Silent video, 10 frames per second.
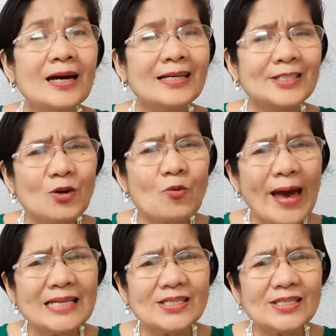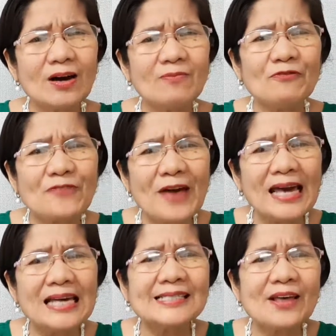The weight of a
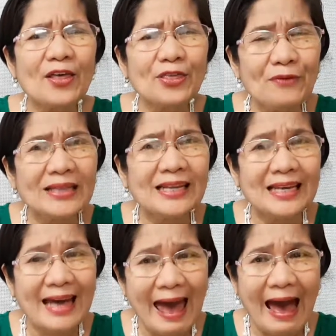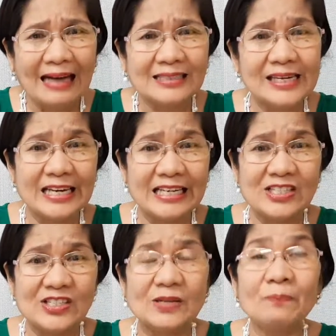face-threatening act
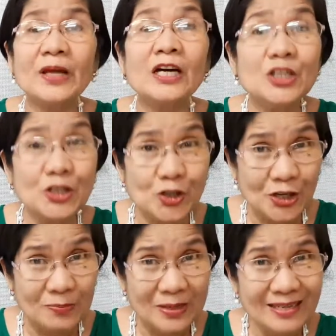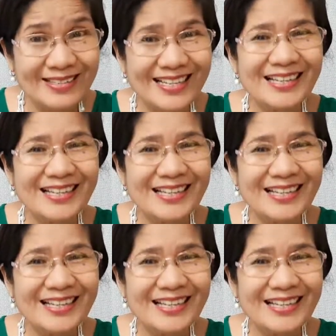is determined